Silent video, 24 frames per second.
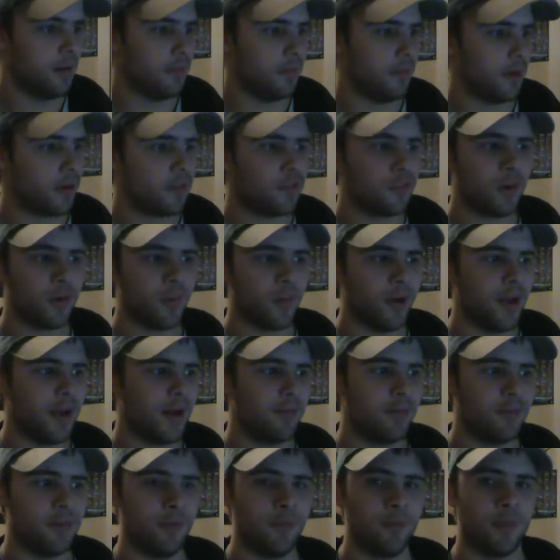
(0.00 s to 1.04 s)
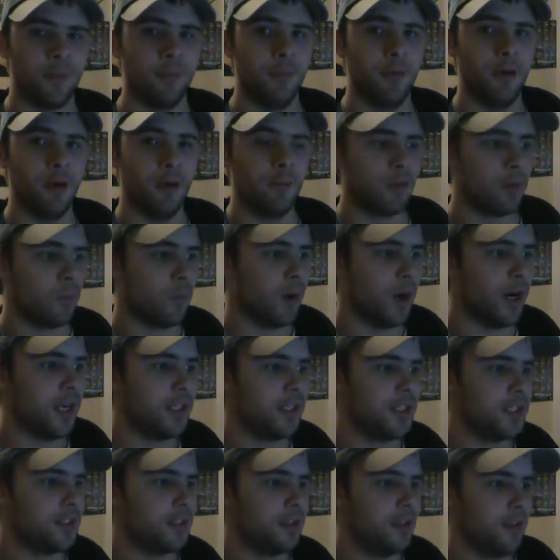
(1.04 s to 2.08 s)
Next story we have comes from
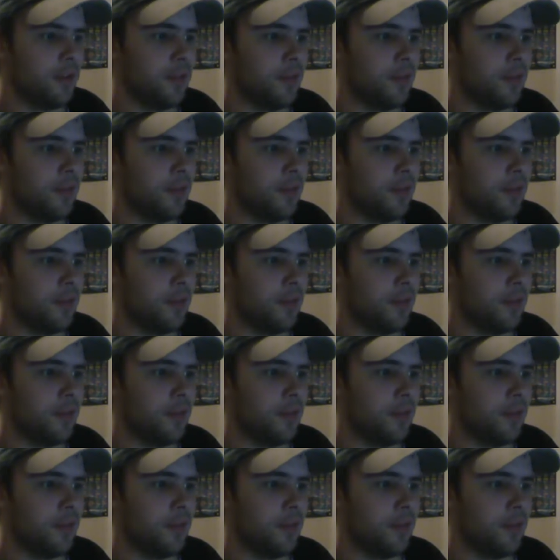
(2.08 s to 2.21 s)
Overwatch.